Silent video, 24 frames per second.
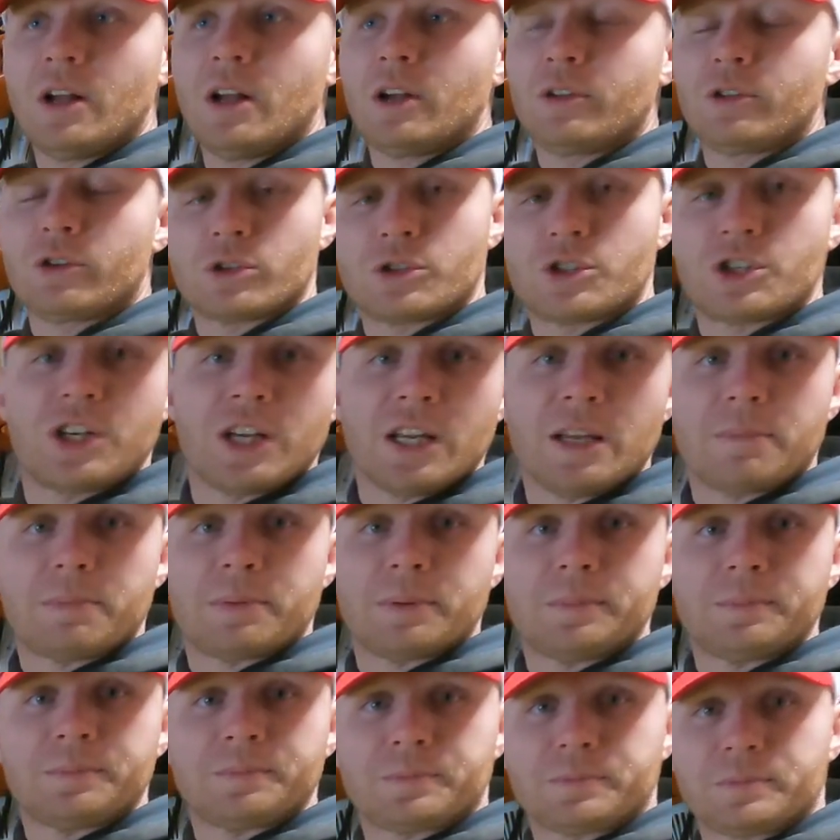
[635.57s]
they're cheap,
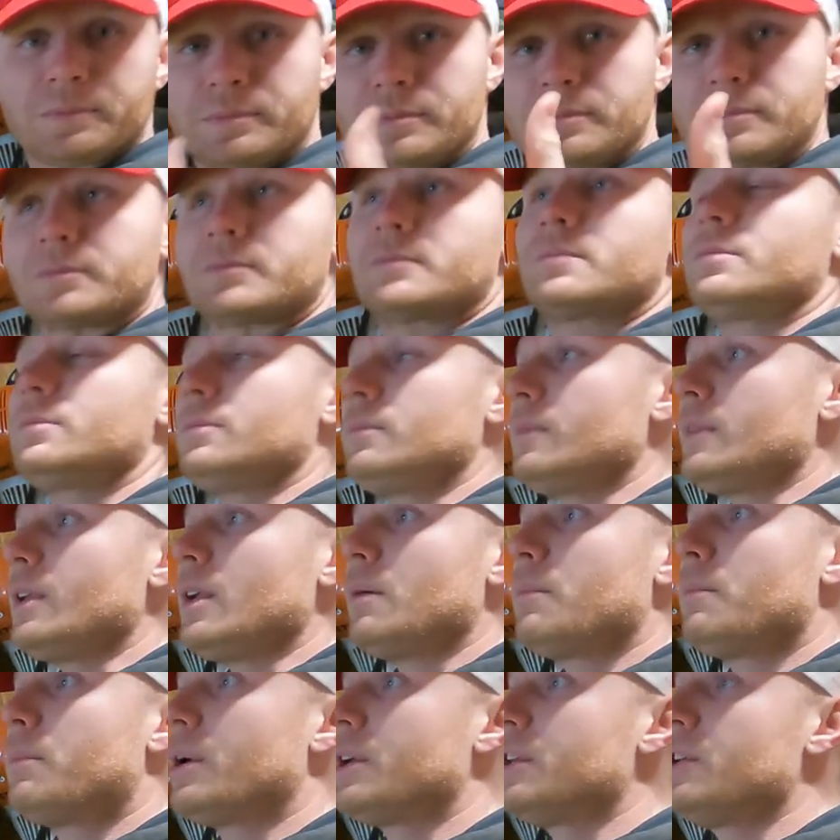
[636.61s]

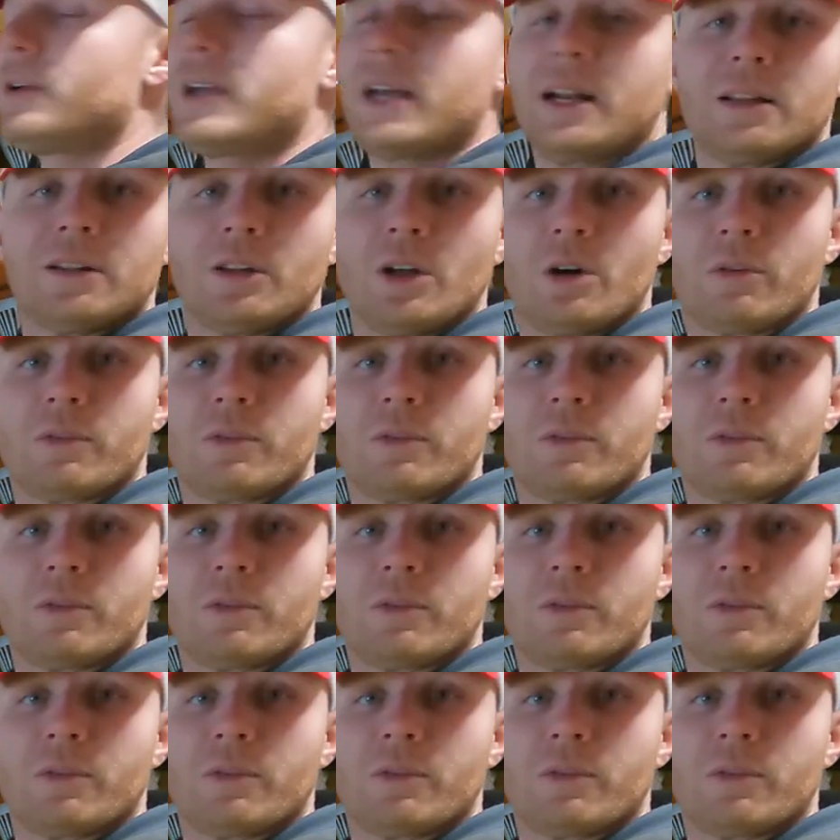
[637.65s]
but you get a low